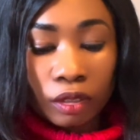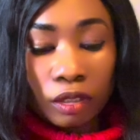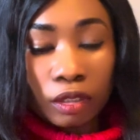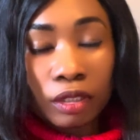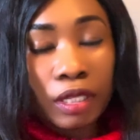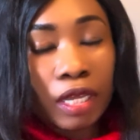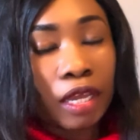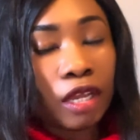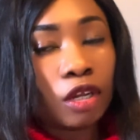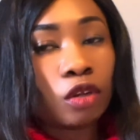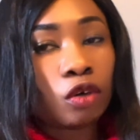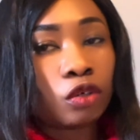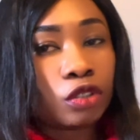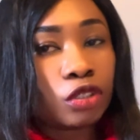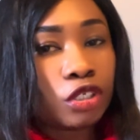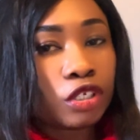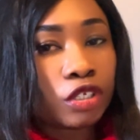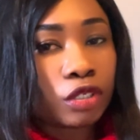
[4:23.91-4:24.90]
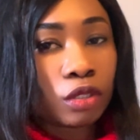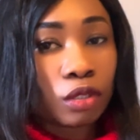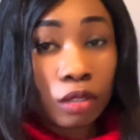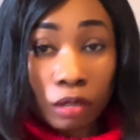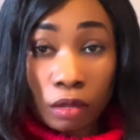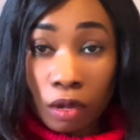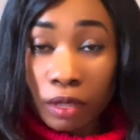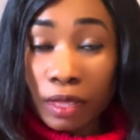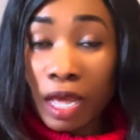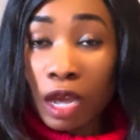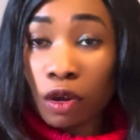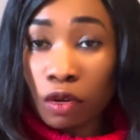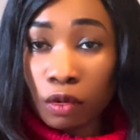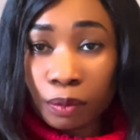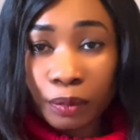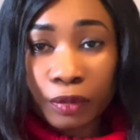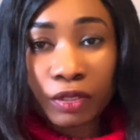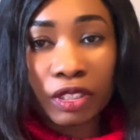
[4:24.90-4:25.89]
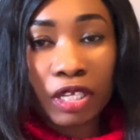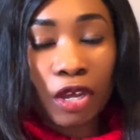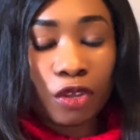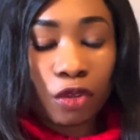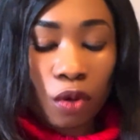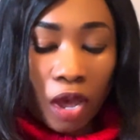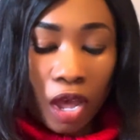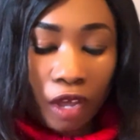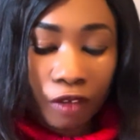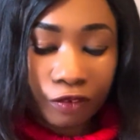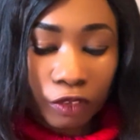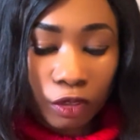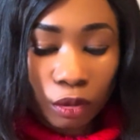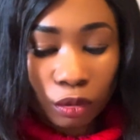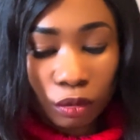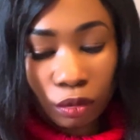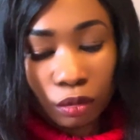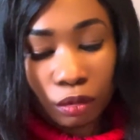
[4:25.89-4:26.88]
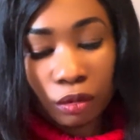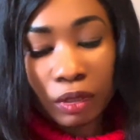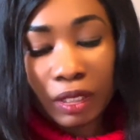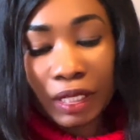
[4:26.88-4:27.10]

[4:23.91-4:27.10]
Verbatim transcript: Then on this other computer you have to